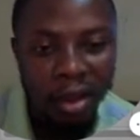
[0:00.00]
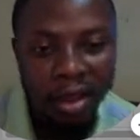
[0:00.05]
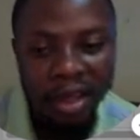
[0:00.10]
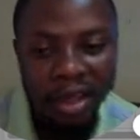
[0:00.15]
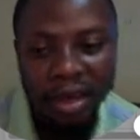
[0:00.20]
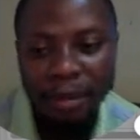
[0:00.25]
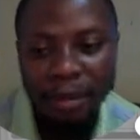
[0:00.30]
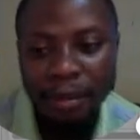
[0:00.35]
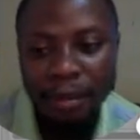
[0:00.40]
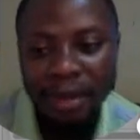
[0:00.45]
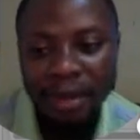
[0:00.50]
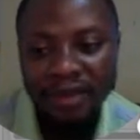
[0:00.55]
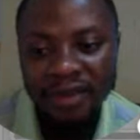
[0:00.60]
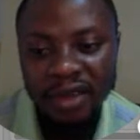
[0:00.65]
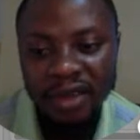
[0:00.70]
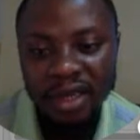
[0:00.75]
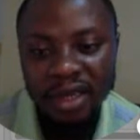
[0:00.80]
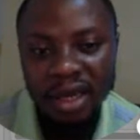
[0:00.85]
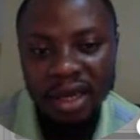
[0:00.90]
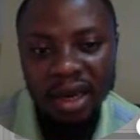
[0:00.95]
in
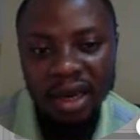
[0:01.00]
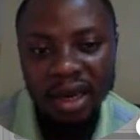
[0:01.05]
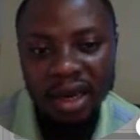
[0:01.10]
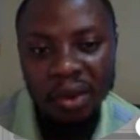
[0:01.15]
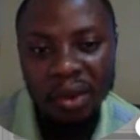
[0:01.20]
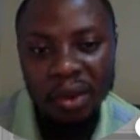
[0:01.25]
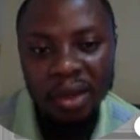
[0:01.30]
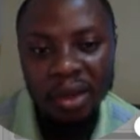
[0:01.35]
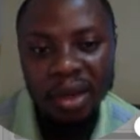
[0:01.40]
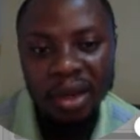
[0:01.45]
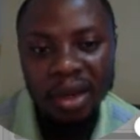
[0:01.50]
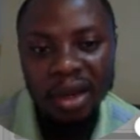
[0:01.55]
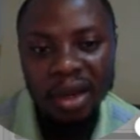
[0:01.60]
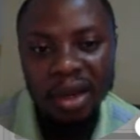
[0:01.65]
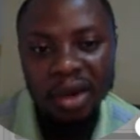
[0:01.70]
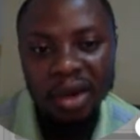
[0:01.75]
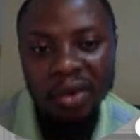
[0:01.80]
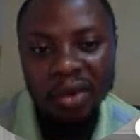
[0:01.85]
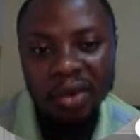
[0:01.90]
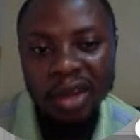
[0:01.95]
Messenger. Now,
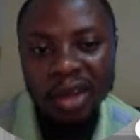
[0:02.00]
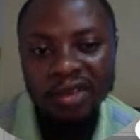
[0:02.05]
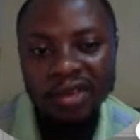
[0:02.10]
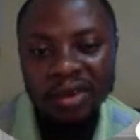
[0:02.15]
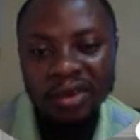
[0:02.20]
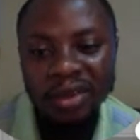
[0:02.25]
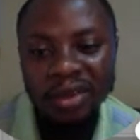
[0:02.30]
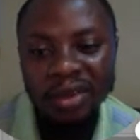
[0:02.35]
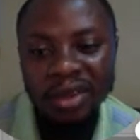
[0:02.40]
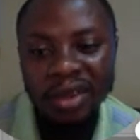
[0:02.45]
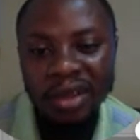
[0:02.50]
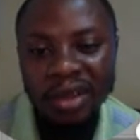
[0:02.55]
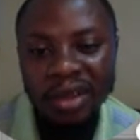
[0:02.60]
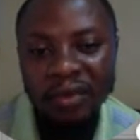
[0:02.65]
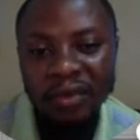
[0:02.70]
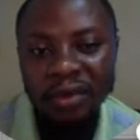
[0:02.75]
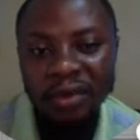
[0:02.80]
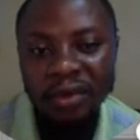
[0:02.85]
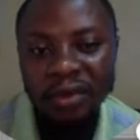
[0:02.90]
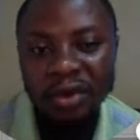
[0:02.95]
look at something here.
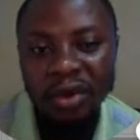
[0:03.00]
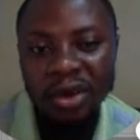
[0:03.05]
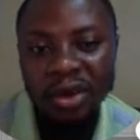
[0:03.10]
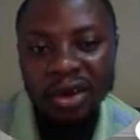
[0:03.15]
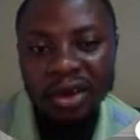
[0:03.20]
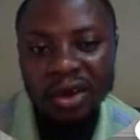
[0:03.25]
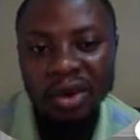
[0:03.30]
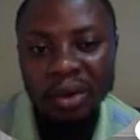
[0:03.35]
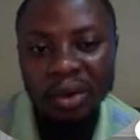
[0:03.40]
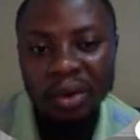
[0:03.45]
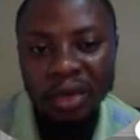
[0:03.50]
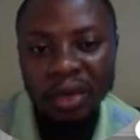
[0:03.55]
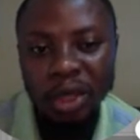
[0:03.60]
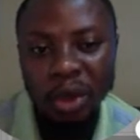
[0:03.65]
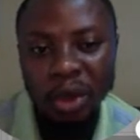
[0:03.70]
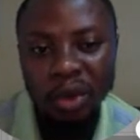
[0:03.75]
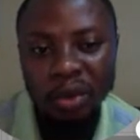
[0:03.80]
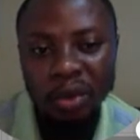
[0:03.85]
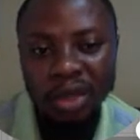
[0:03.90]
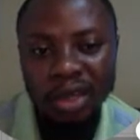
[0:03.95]
Before you run the
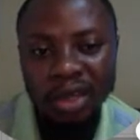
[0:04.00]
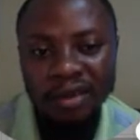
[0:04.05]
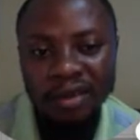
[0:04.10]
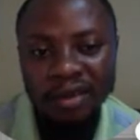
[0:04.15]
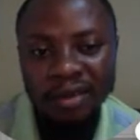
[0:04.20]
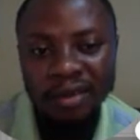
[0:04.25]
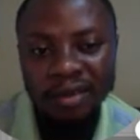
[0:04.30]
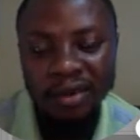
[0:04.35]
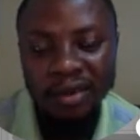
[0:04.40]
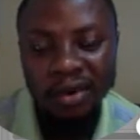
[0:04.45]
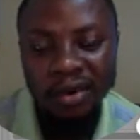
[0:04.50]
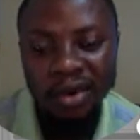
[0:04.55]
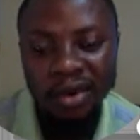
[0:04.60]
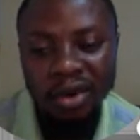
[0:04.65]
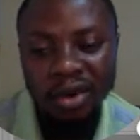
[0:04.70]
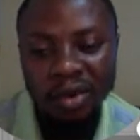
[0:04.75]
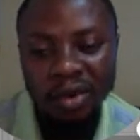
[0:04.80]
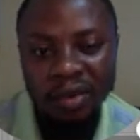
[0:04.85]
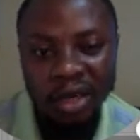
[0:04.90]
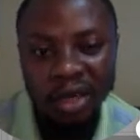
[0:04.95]
conversion objective or the
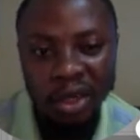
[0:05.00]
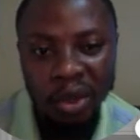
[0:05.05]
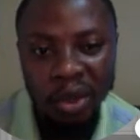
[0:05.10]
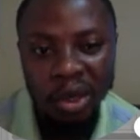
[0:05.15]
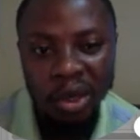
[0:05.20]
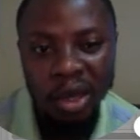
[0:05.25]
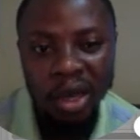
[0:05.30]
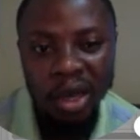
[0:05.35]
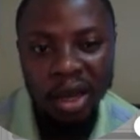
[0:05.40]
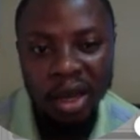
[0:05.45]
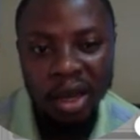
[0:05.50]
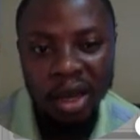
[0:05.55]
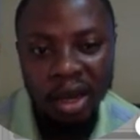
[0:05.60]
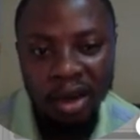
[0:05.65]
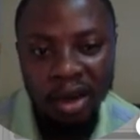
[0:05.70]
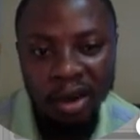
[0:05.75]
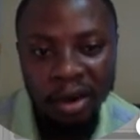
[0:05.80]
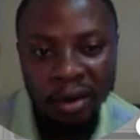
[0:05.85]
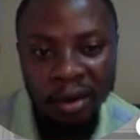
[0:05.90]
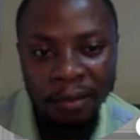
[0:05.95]
conversion
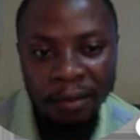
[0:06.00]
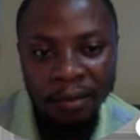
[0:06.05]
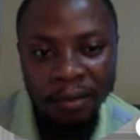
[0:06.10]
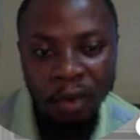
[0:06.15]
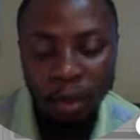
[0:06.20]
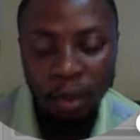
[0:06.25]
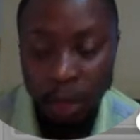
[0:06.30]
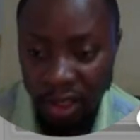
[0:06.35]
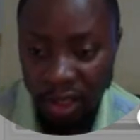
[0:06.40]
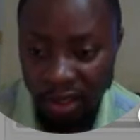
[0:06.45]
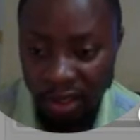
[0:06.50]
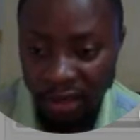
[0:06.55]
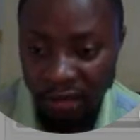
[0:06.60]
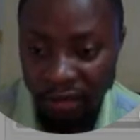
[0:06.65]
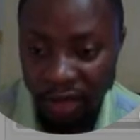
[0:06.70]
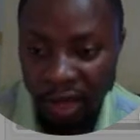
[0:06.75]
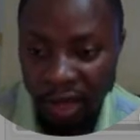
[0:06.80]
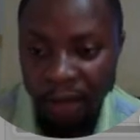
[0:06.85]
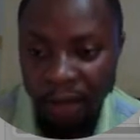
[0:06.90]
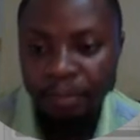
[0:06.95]
objective,
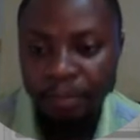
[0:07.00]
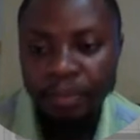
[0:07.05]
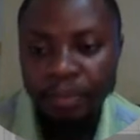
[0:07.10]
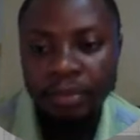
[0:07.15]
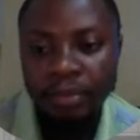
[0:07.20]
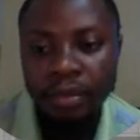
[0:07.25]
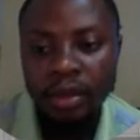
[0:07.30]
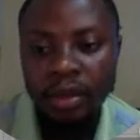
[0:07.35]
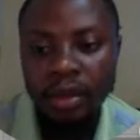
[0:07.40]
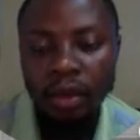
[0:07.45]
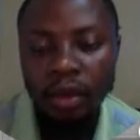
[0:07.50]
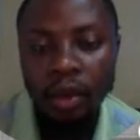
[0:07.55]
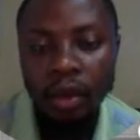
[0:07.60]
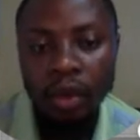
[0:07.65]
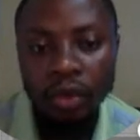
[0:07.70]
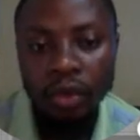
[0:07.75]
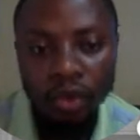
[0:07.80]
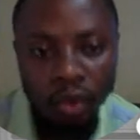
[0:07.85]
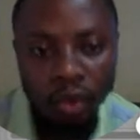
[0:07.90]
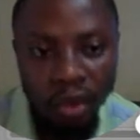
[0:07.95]
yeah,
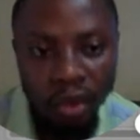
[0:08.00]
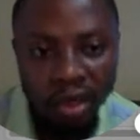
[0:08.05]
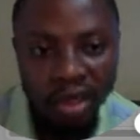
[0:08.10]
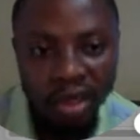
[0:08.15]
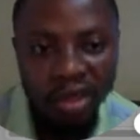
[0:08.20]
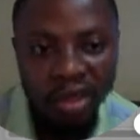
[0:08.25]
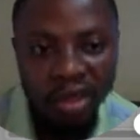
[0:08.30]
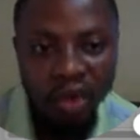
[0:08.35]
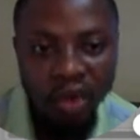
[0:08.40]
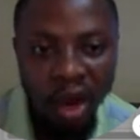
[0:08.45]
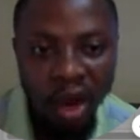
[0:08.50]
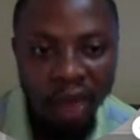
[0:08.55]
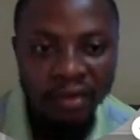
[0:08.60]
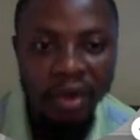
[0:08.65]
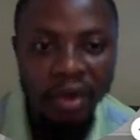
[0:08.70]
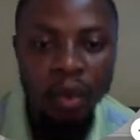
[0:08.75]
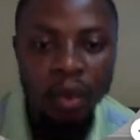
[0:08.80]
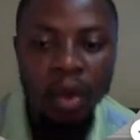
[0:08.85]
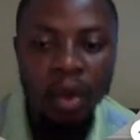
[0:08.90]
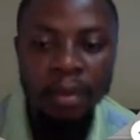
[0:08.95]
you need to have
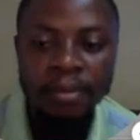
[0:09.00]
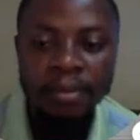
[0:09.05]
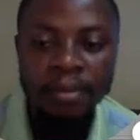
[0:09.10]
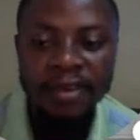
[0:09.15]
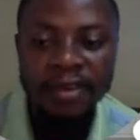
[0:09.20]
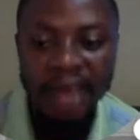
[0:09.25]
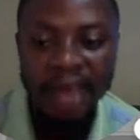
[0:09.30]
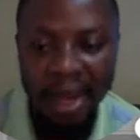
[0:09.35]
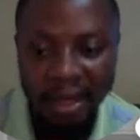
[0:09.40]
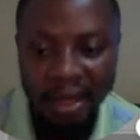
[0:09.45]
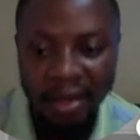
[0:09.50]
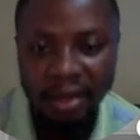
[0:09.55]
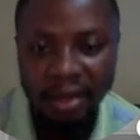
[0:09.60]
a website.